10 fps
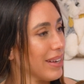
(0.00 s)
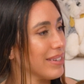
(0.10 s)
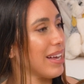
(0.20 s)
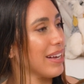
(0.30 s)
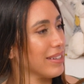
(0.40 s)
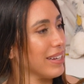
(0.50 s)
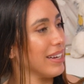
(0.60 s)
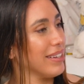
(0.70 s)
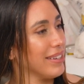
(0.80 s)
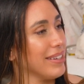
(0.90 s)

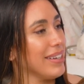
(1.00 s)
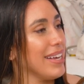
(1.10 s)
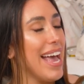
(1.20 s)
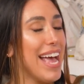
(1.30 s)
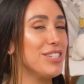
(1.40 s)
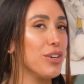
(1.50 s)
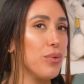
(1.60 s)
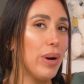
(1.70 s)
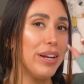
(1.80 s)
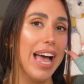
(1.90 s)
Exactly. And so